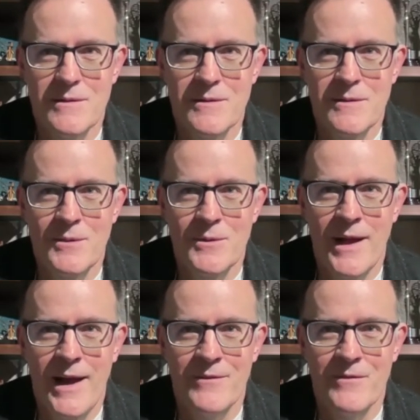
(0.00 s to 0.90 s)

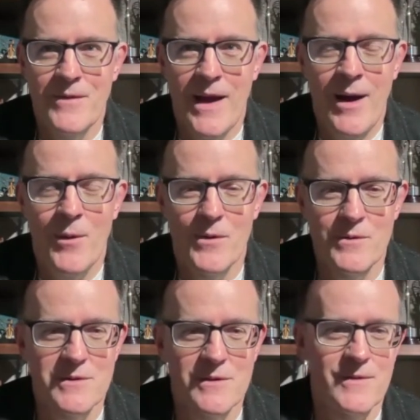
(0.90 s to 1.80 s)
2.5
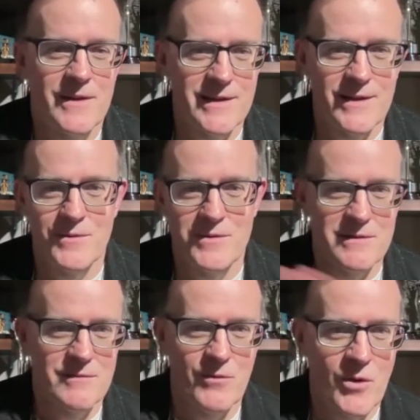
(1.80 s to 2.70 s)
hours of like,
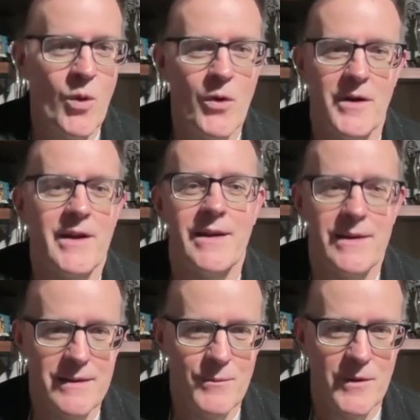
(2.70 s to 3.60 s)
just recording
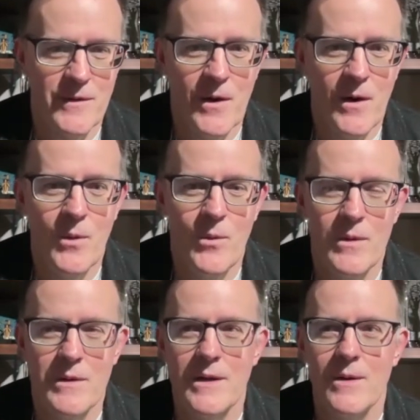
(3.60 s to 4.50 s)
with no
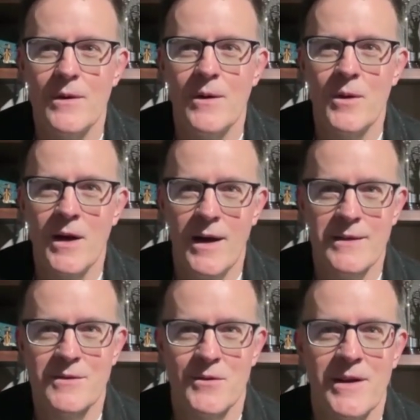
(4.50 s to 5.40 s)

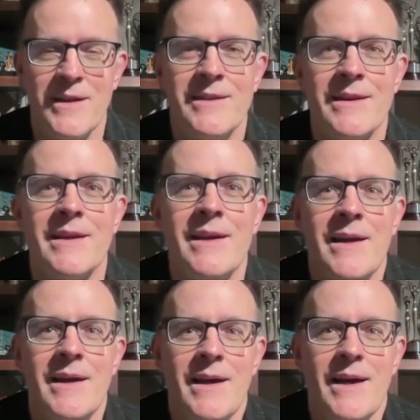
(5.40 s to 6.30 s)
cuts or anything.
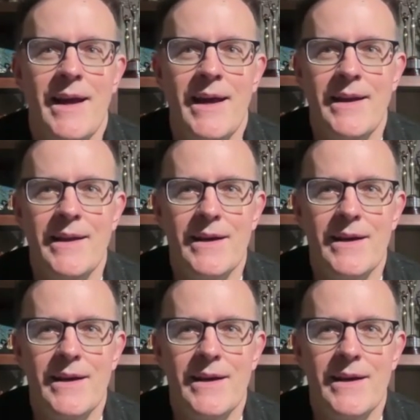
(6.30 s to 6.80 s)
And